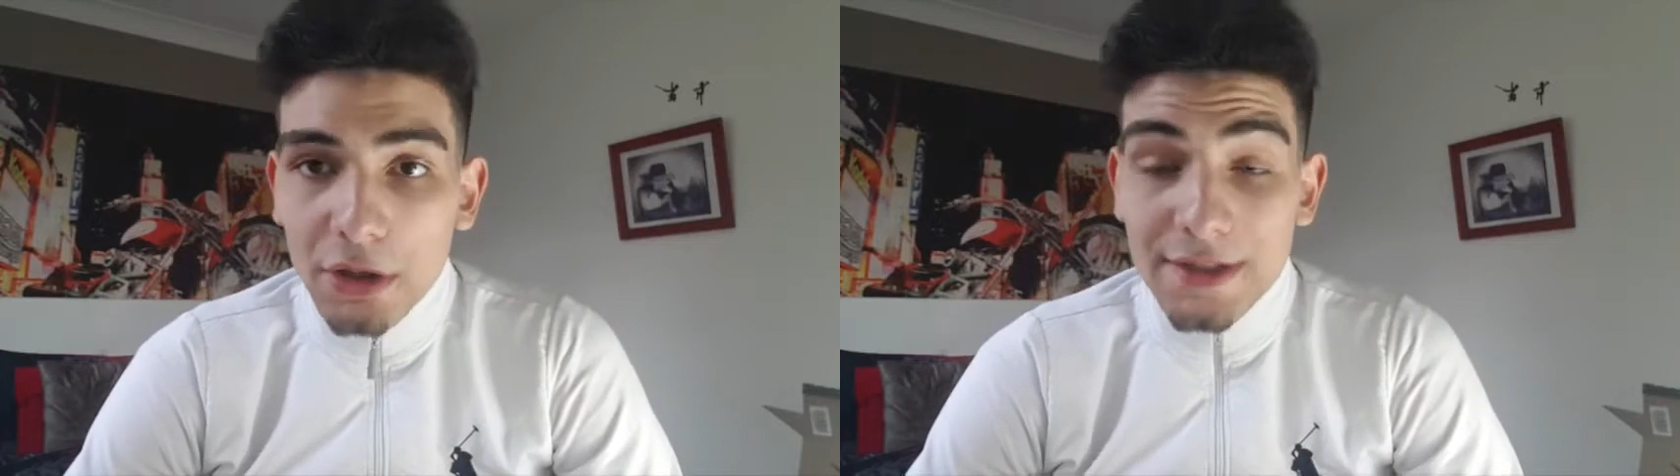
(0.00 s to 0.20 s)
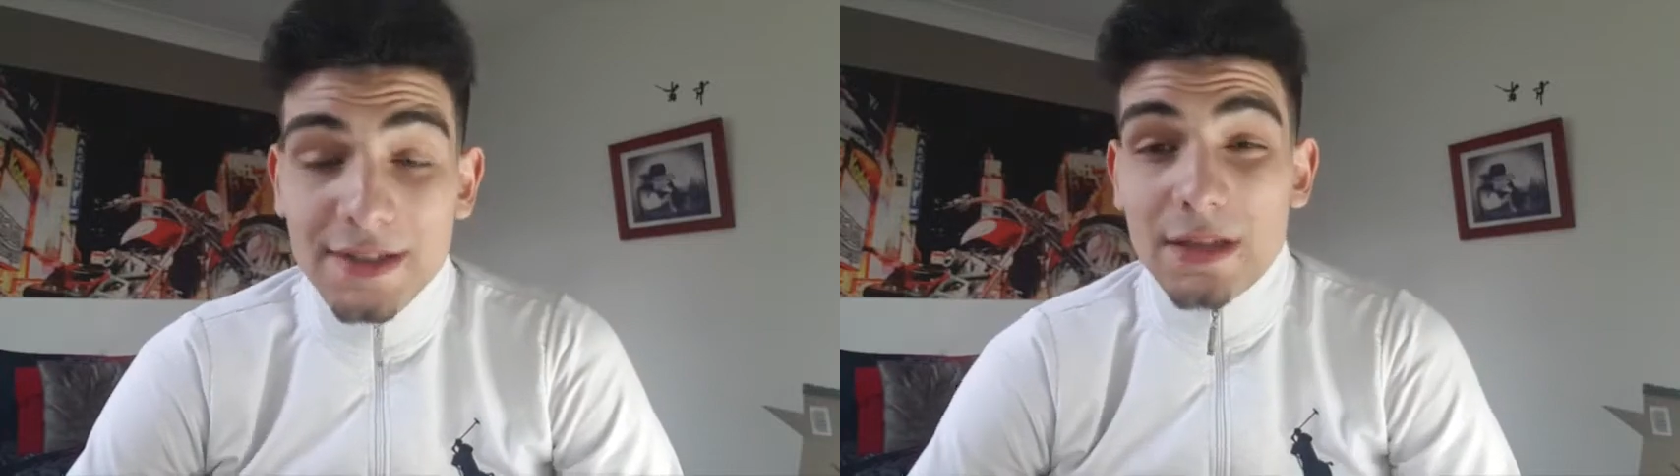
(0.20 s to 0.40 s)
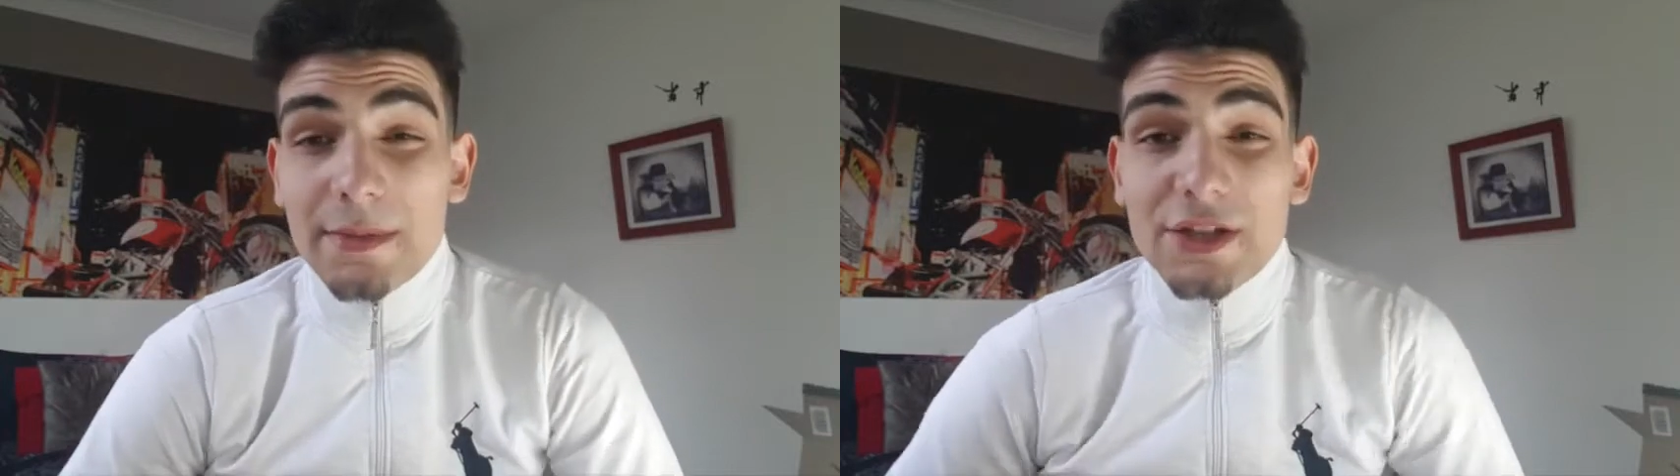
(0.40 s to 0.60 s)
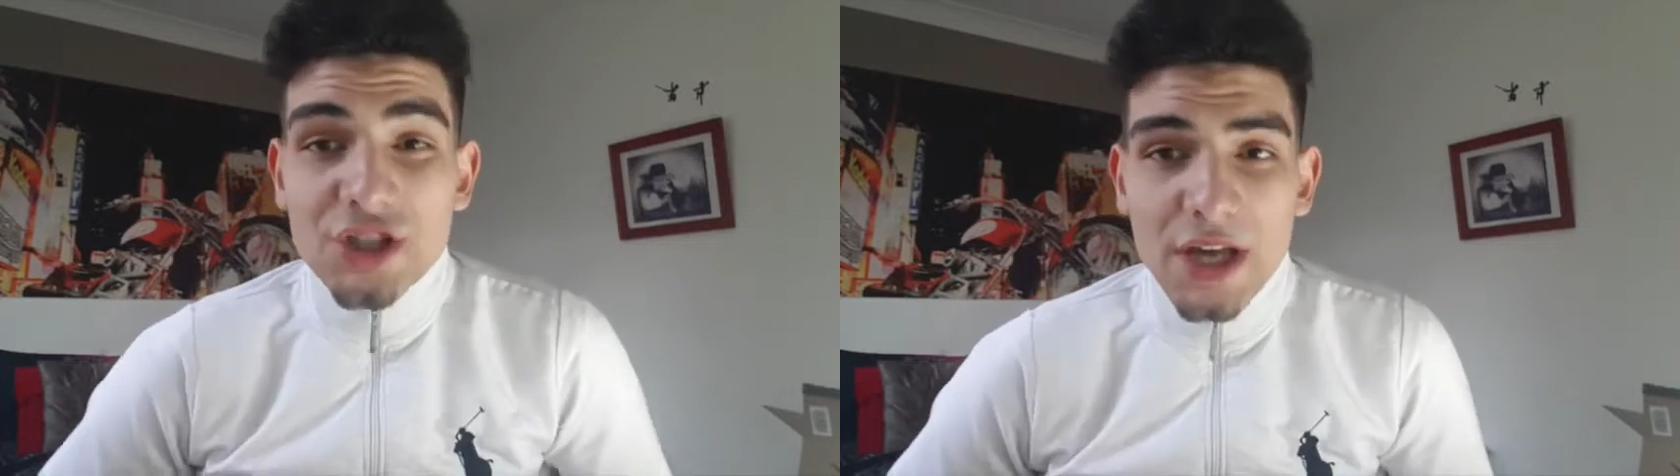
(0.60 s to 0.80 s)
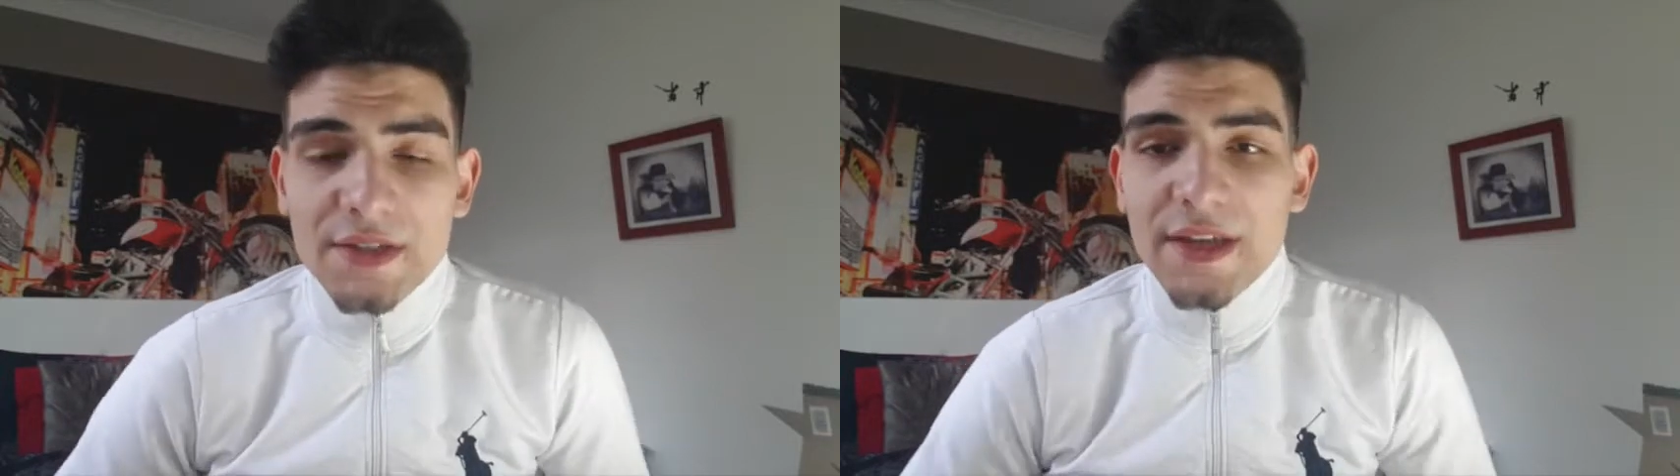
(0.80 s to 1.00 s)
is going to be a
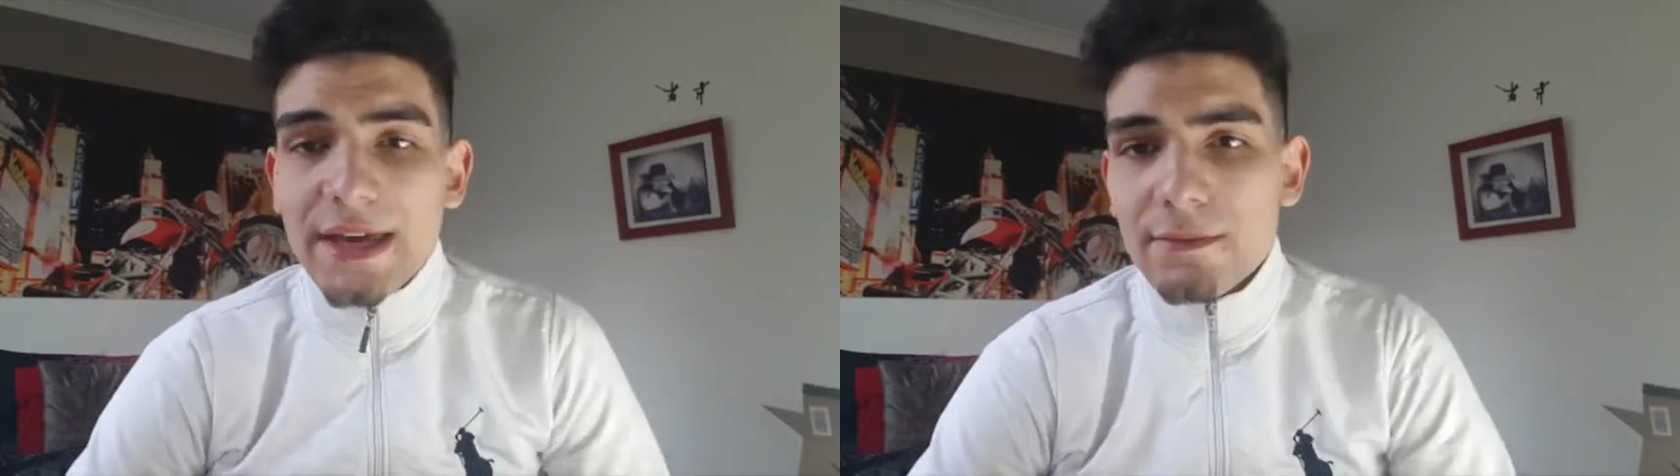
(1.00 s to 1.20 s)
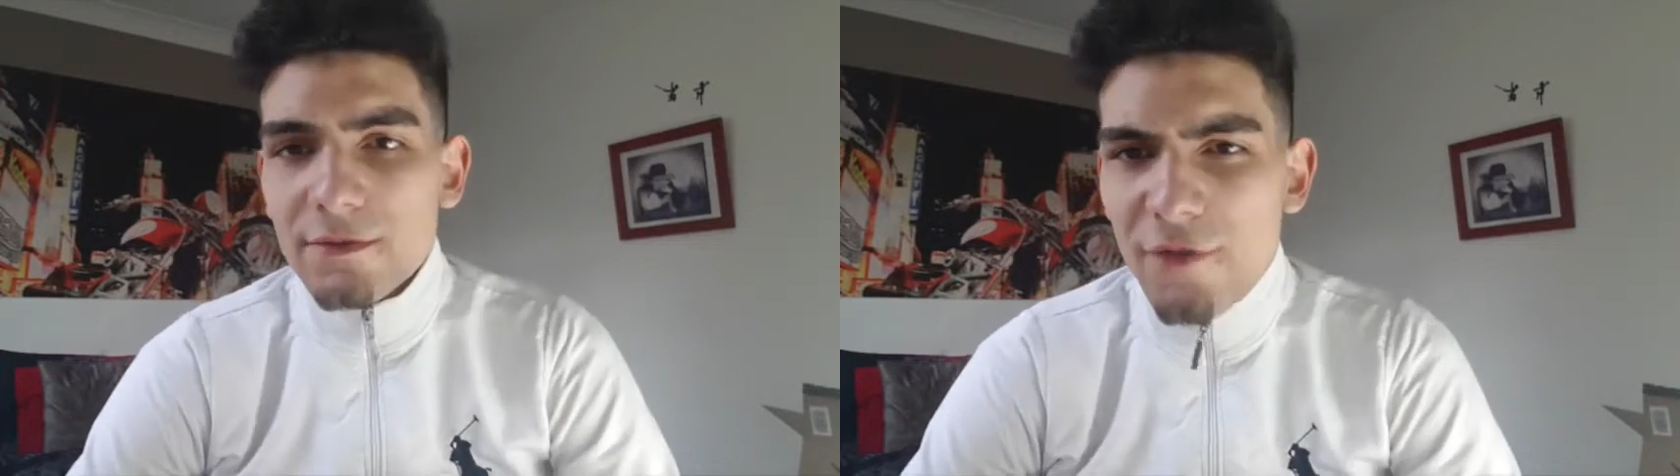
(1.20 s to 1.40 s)
chess game,